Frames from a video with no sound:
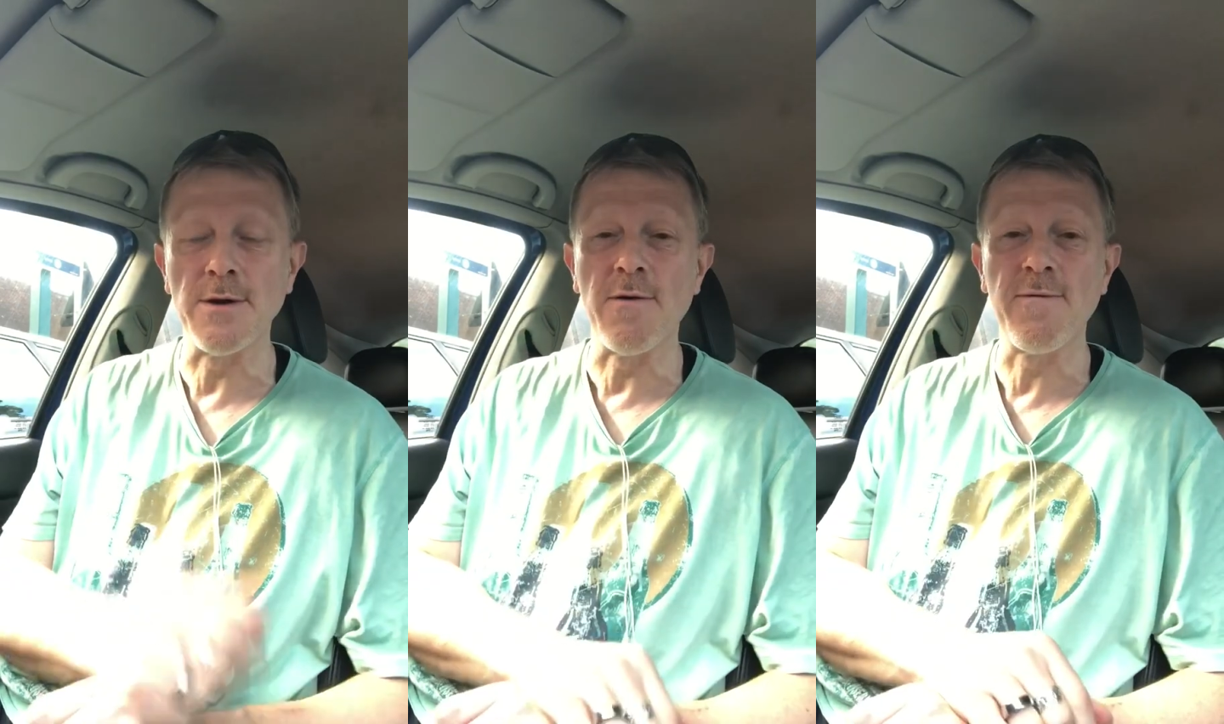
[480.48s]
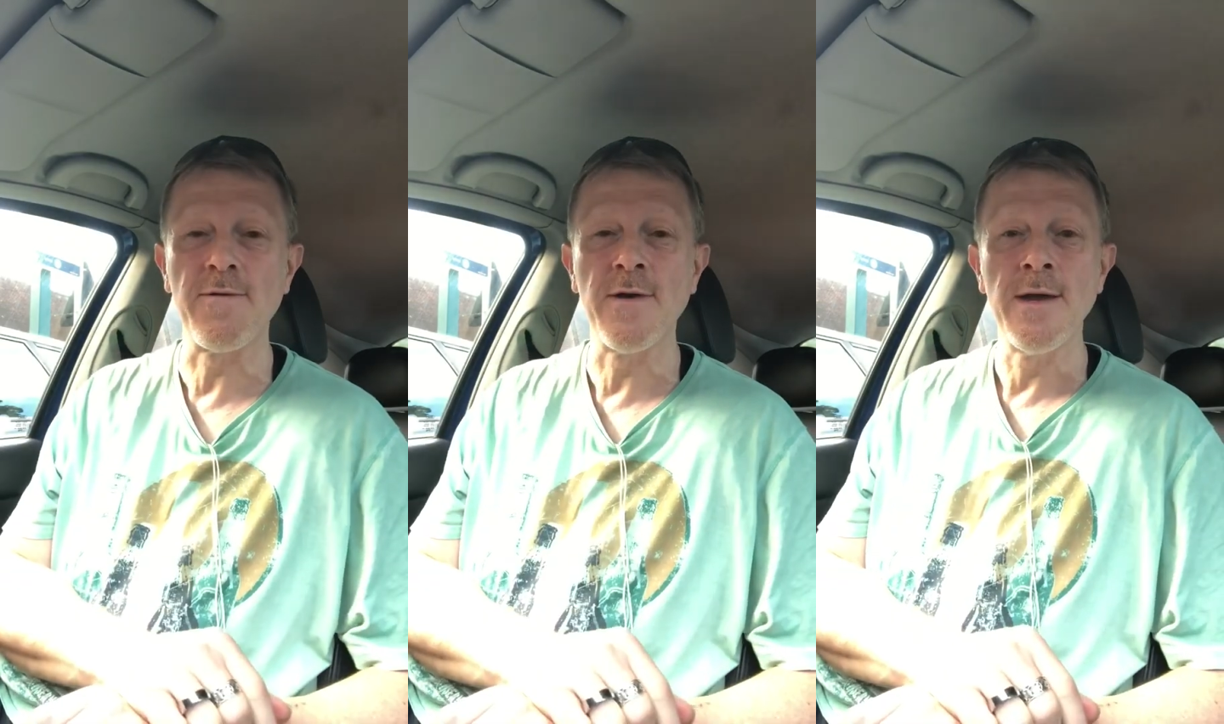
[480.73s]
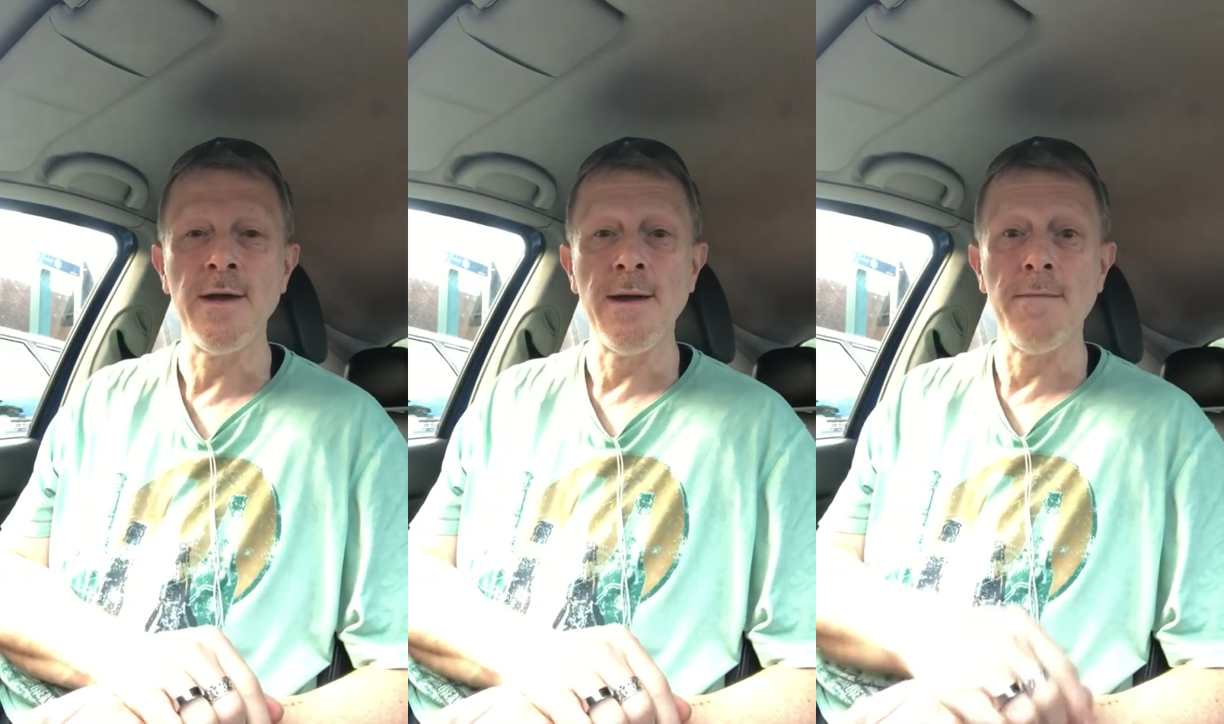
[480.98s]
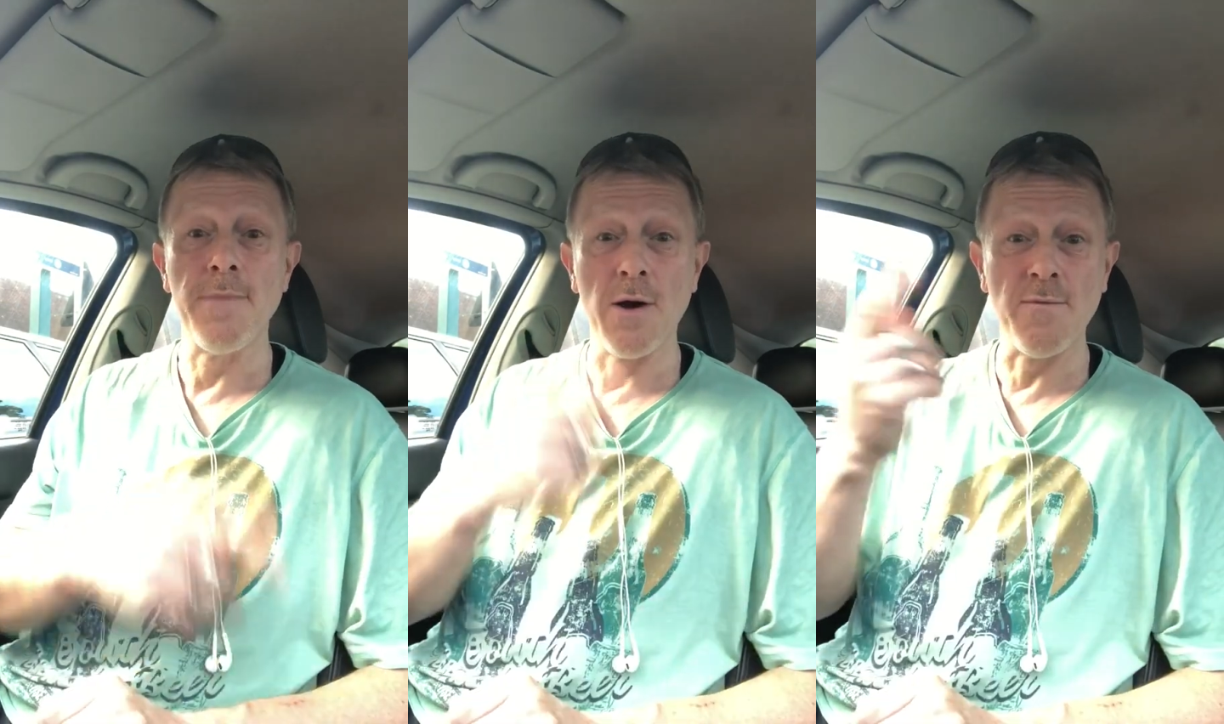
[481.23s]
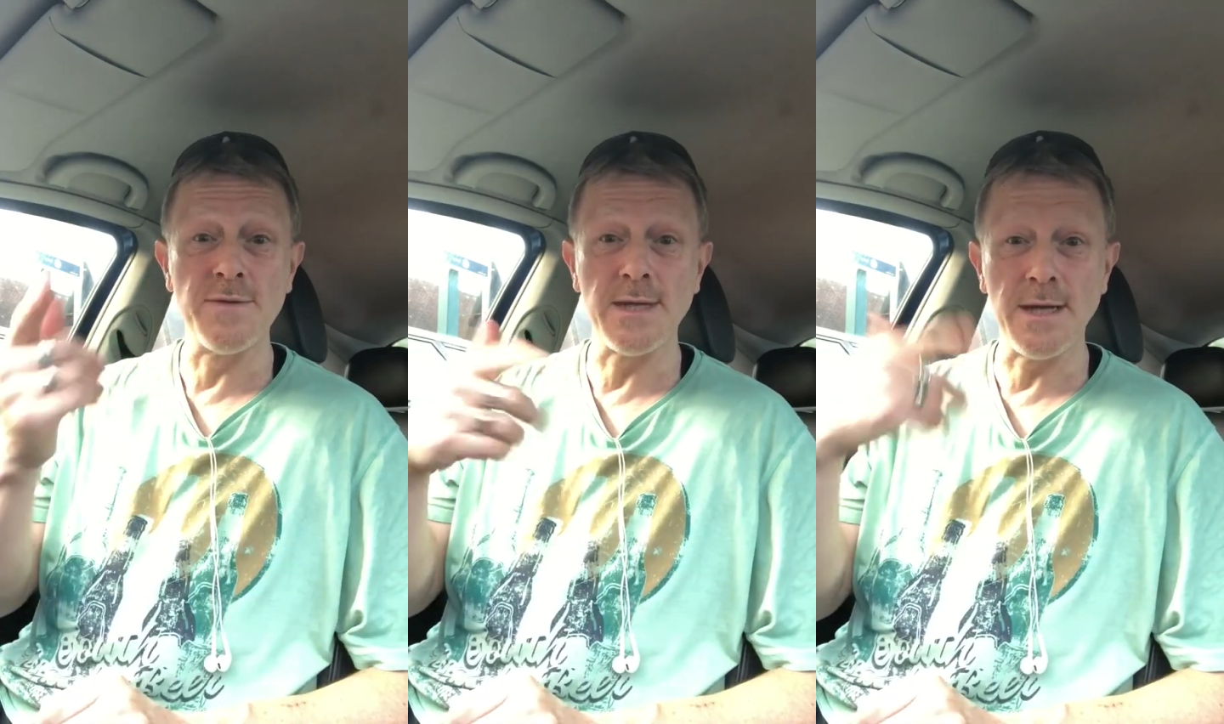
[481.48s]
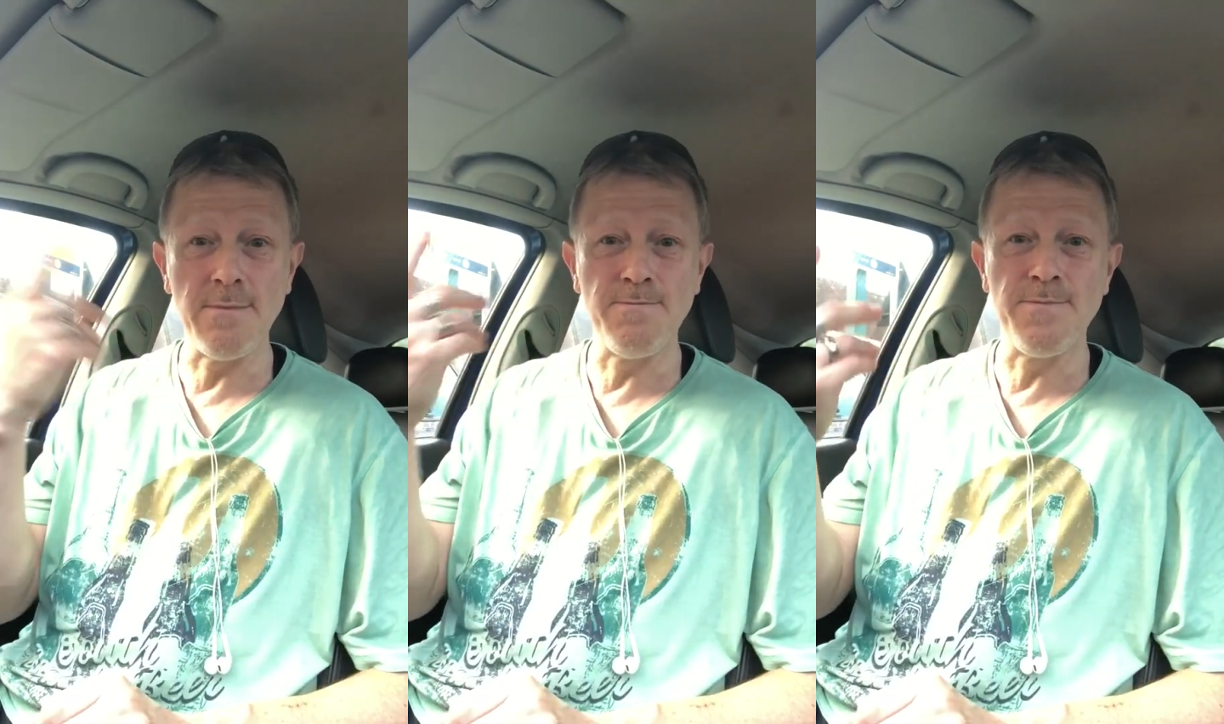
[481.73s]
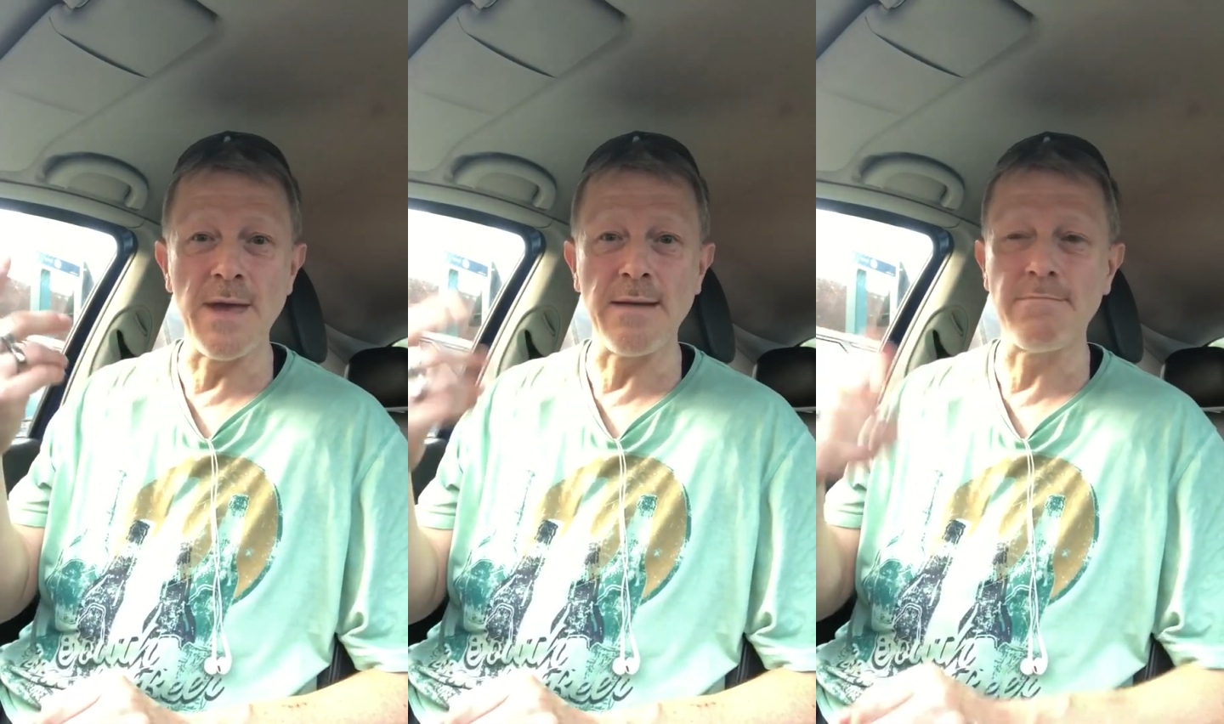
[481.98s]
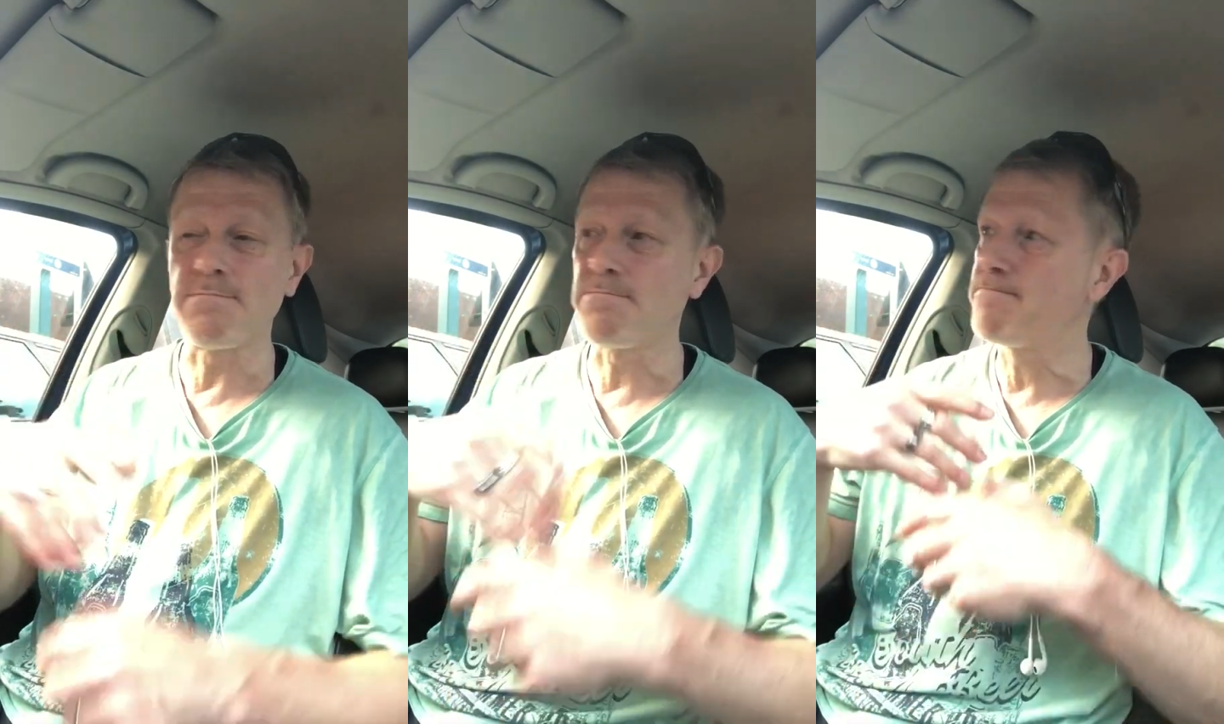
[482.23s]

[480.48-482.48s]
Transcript: off. But obviously then